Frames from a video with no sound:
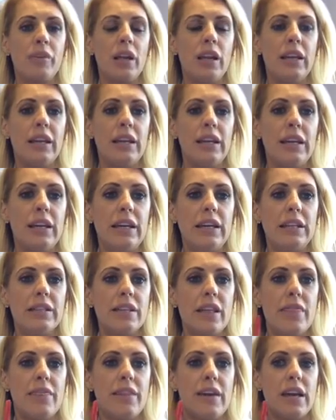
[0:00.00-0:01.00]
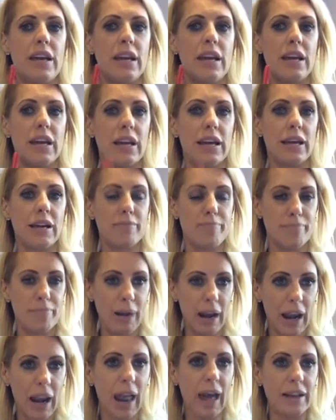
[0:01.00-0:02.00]
lead the
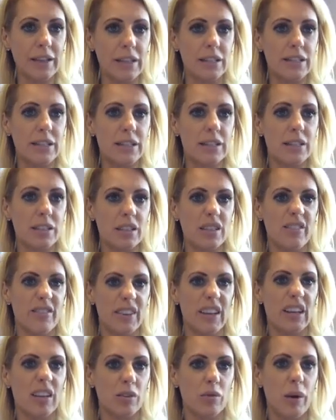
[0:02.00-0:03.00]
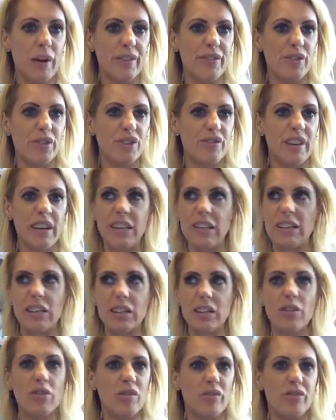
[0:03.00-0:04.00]
client to feeling quite
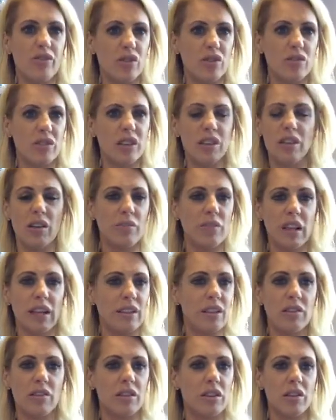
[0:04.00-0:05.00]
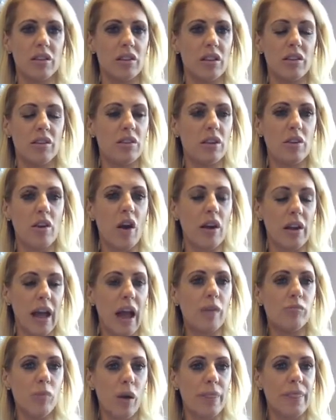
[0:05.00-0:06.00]
frustrated and like they're not
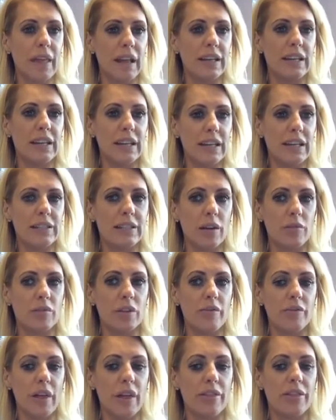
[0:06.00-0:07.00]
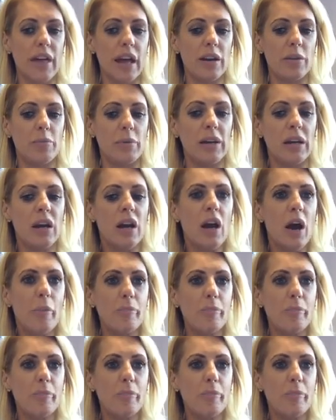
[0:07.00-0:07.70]
getting what they need out of that therapy.